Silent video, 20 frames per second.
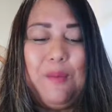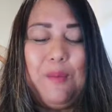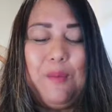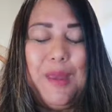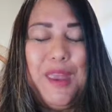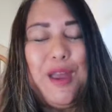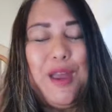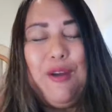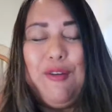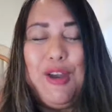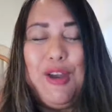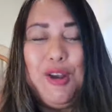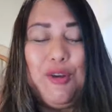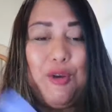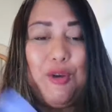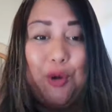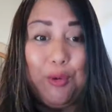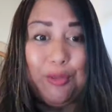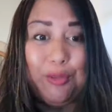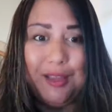we are in
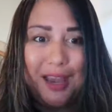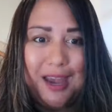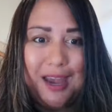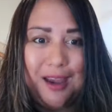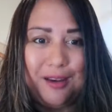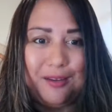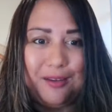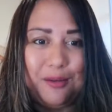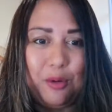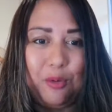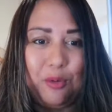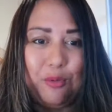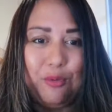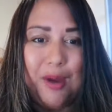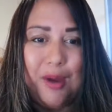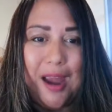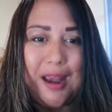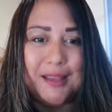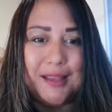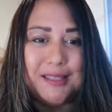our own lane,
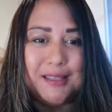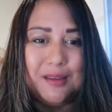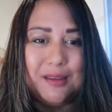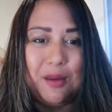right?